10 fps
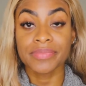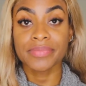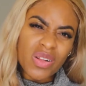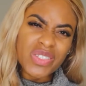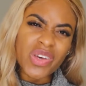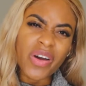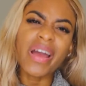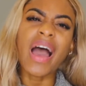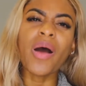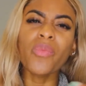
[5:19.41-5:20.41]
Also,
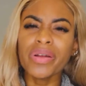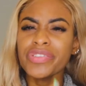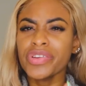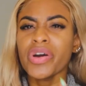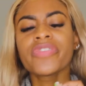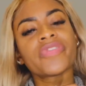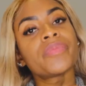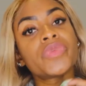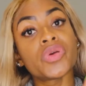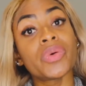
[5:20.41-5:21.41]
I want to know
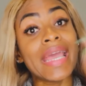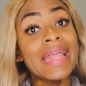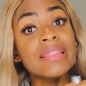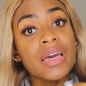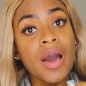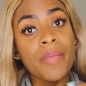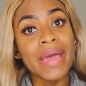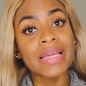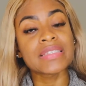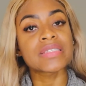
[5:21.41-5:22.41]
from you in the
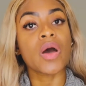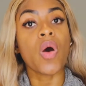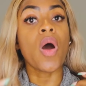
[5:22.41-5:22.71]
comments,